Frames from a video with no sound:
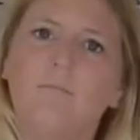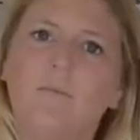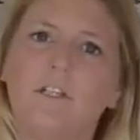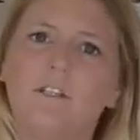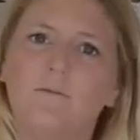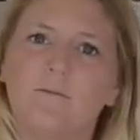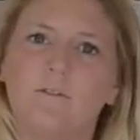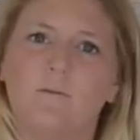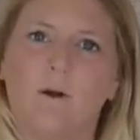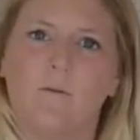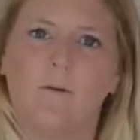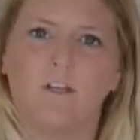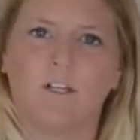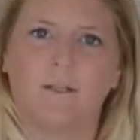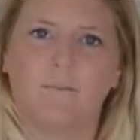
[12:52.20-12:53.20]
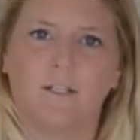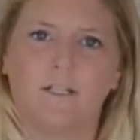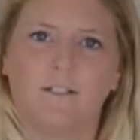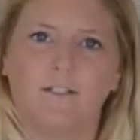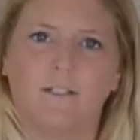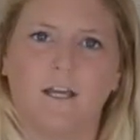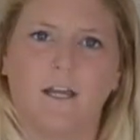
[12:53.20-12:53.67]
This was the one which I
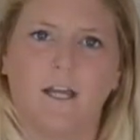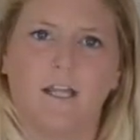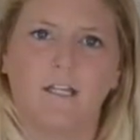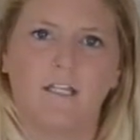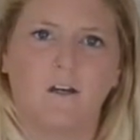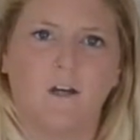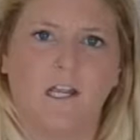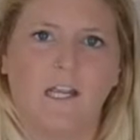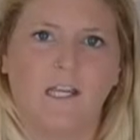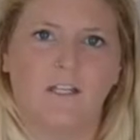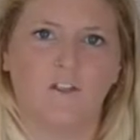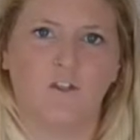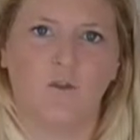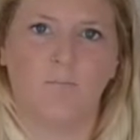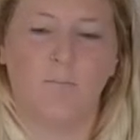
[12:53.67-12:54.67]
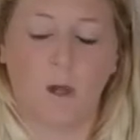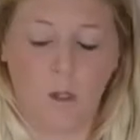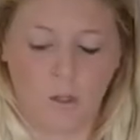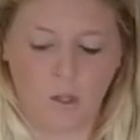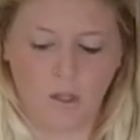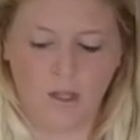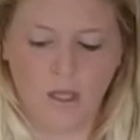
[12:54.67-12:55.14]
mixed uh, the dye into
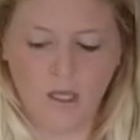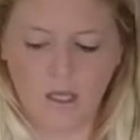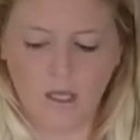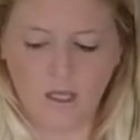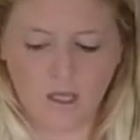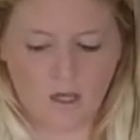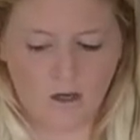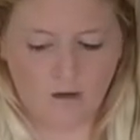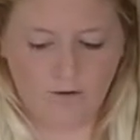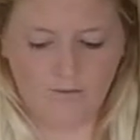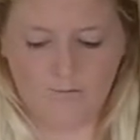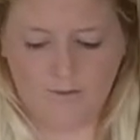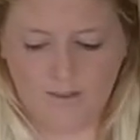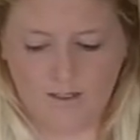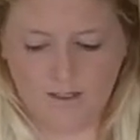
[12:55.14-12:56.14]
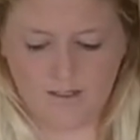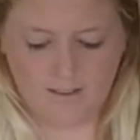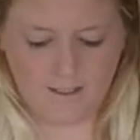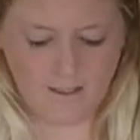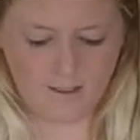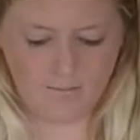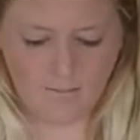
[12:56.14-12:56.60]
both of the
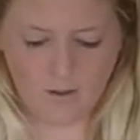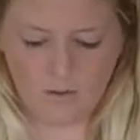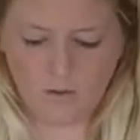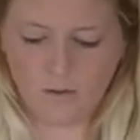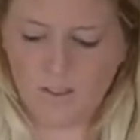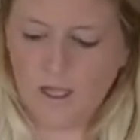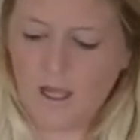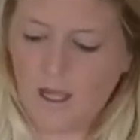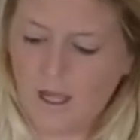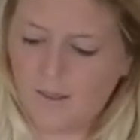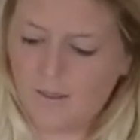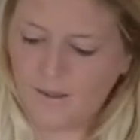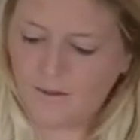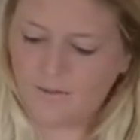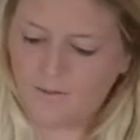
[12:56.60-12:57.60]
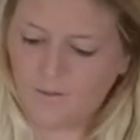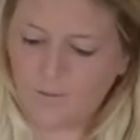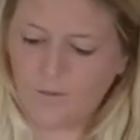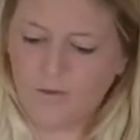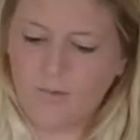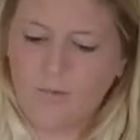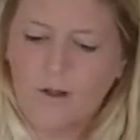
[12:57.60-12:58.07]
silicone molds and this
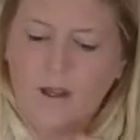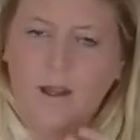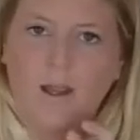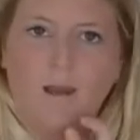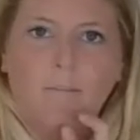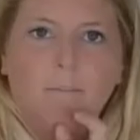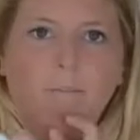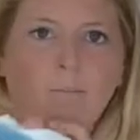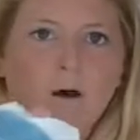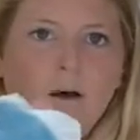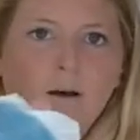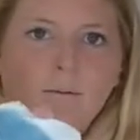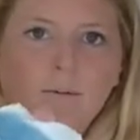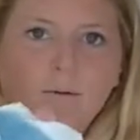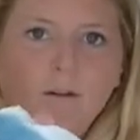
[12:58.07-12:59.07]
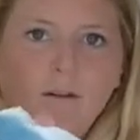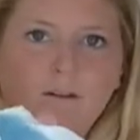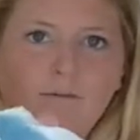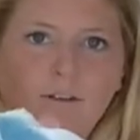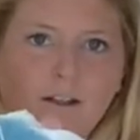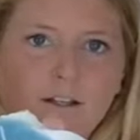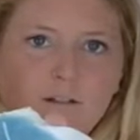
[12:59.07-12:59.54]
was my marble
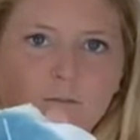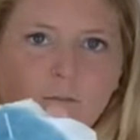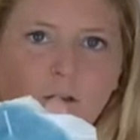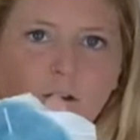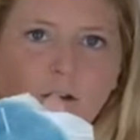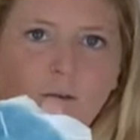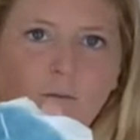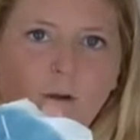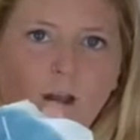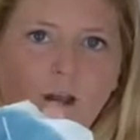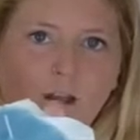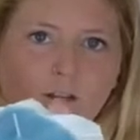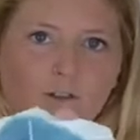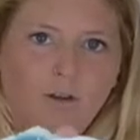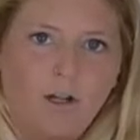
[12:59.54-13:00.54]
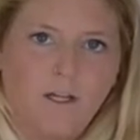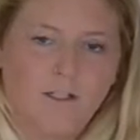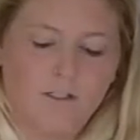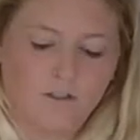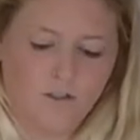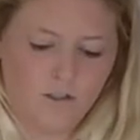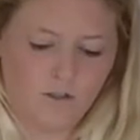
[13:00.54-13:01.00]
effect one where I tried
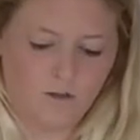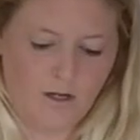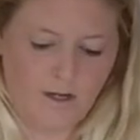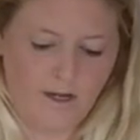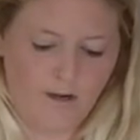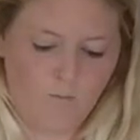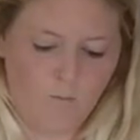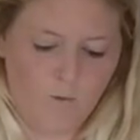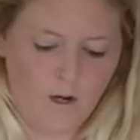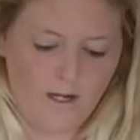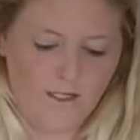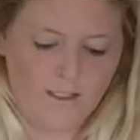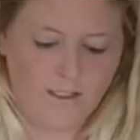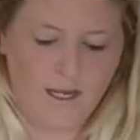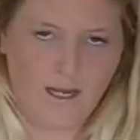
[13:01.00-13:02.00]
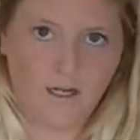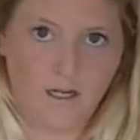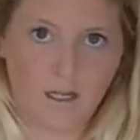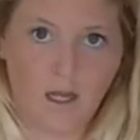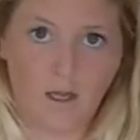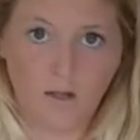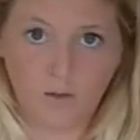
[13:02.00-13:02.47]
to do a white and a
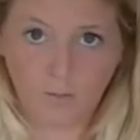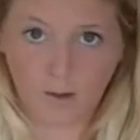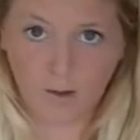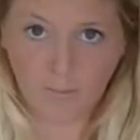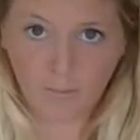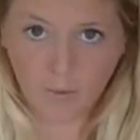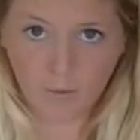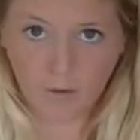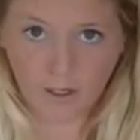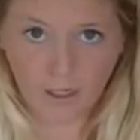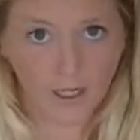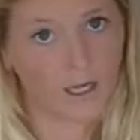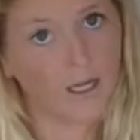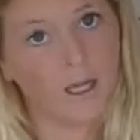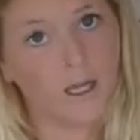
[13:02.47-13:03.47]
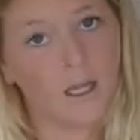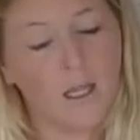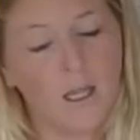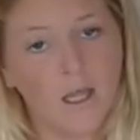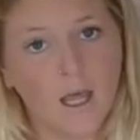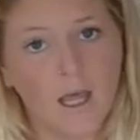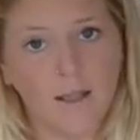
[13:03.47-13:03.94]
coloured one pouring in
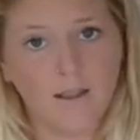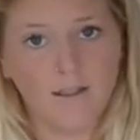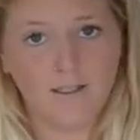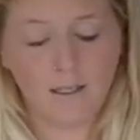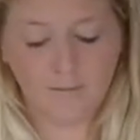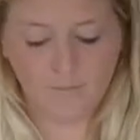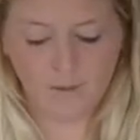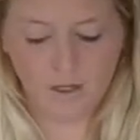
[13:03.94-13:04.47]
at the same